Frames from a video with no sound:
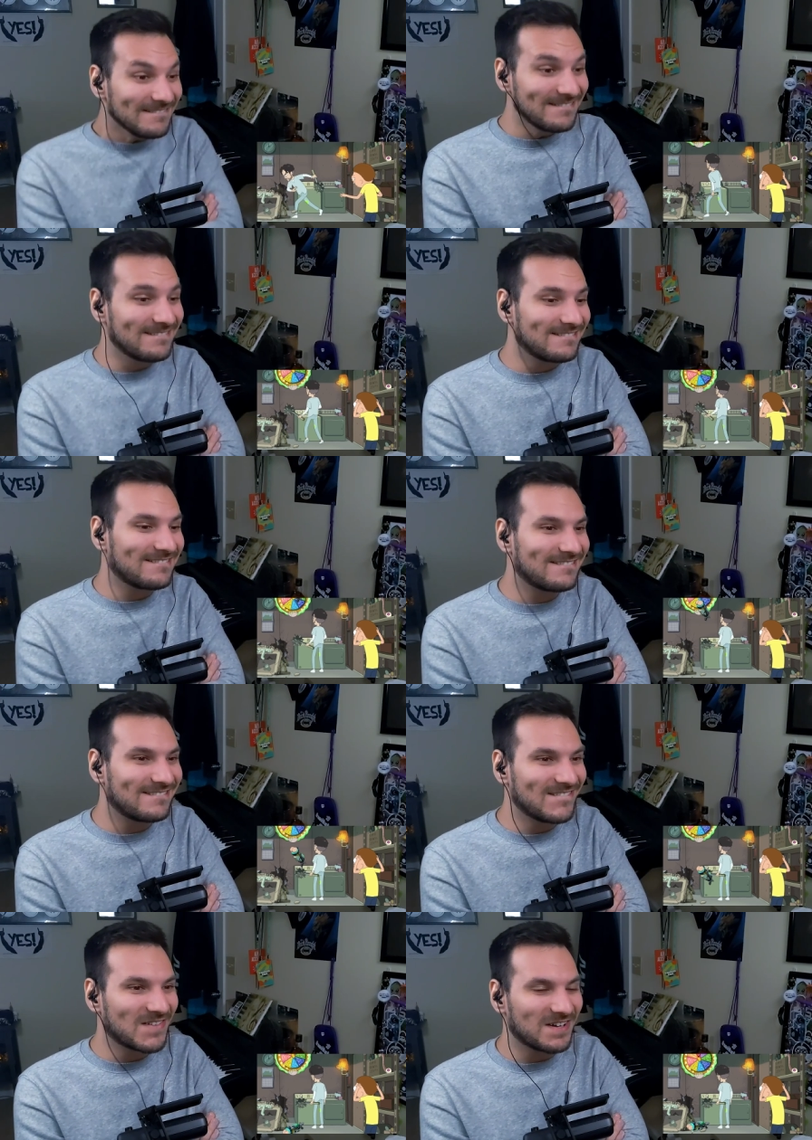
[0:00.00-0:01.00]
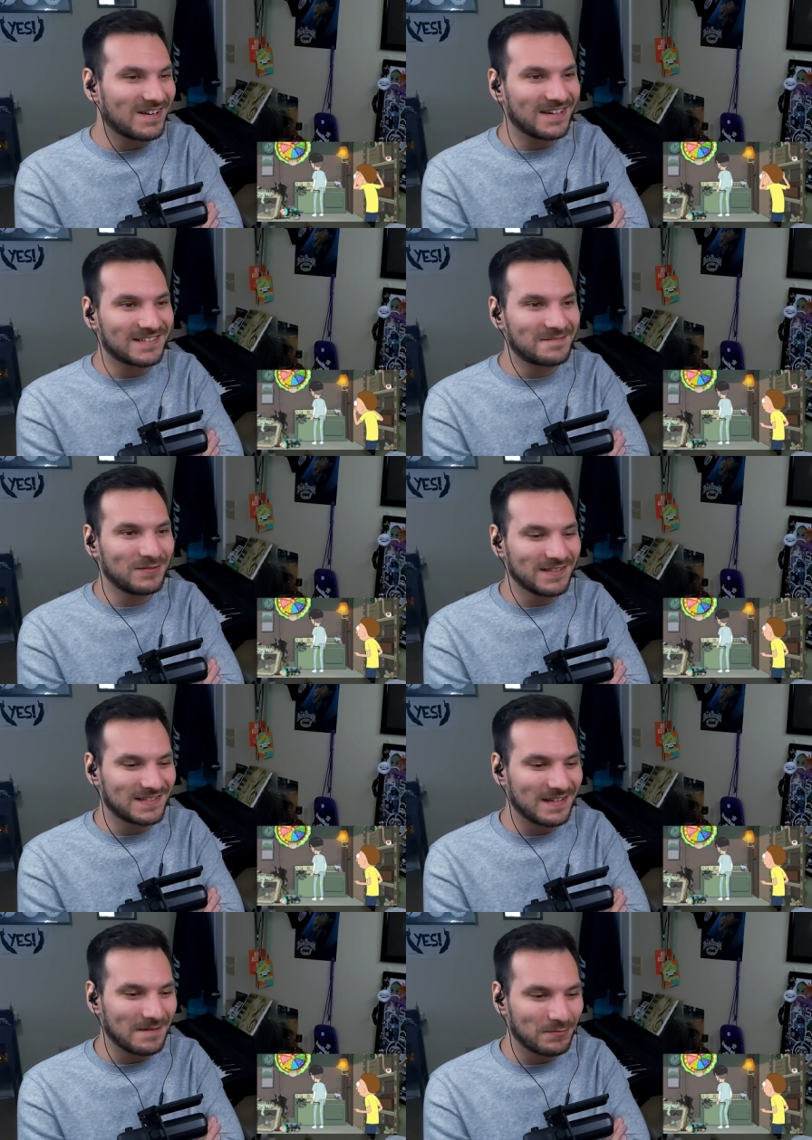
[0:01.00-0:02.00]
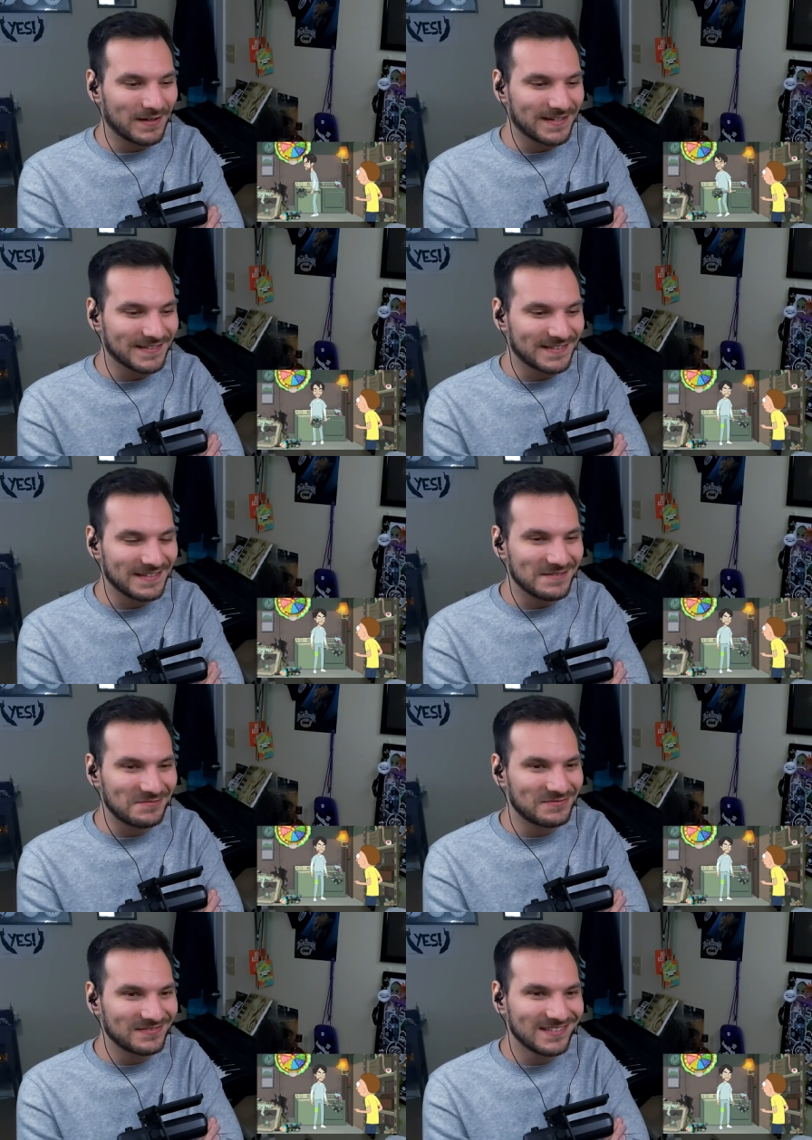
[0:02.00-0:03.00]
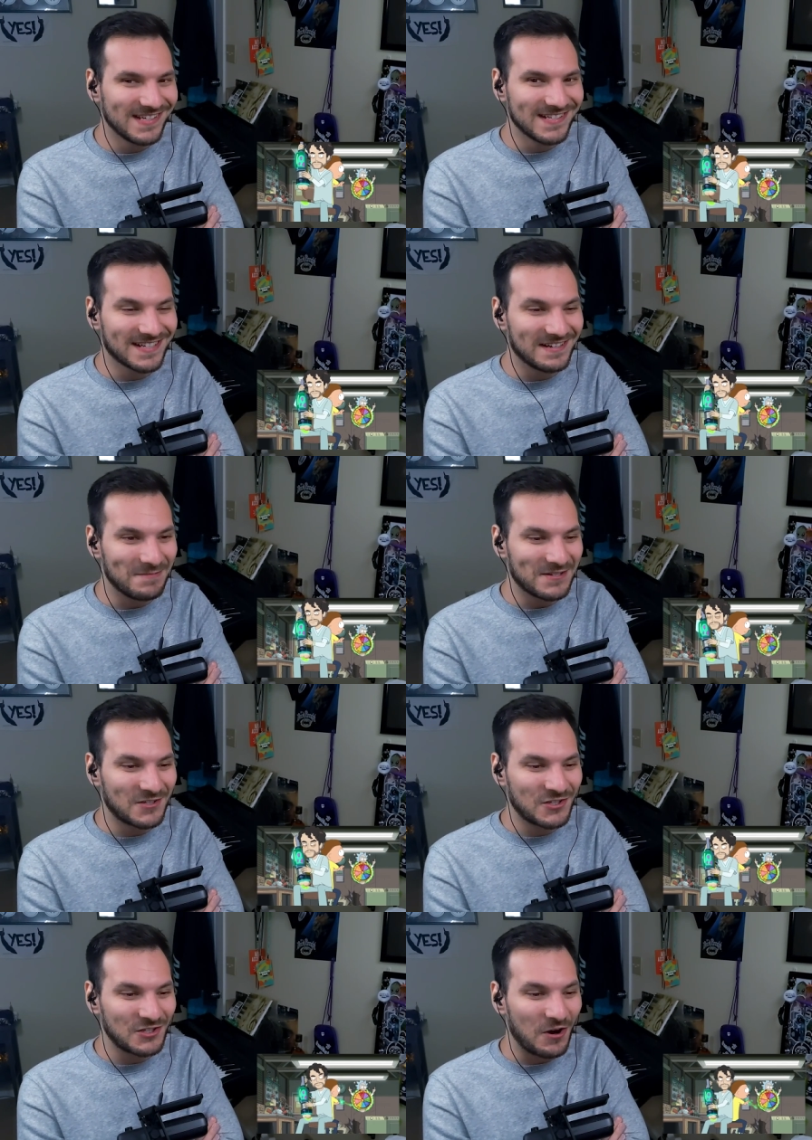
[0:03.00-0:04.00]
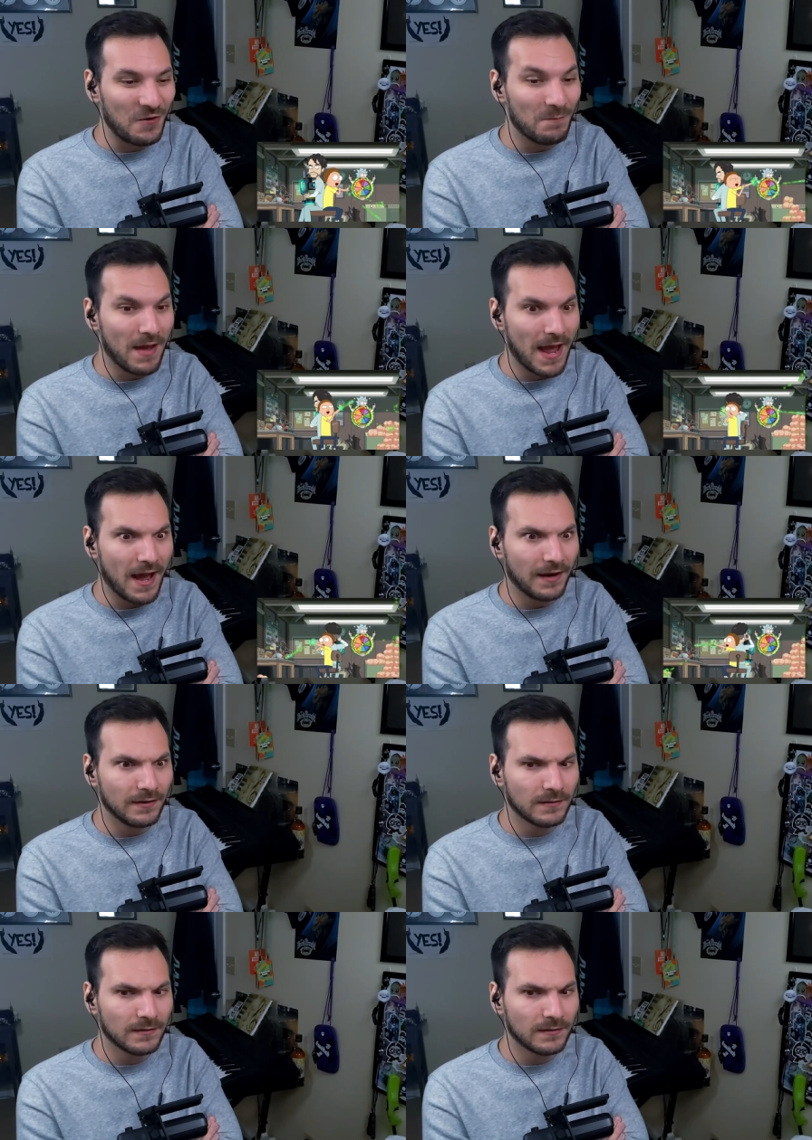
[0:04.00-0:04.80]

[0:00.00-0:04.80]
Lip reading: Oh, God, please stop breaking stuff. He's gonna be so mad.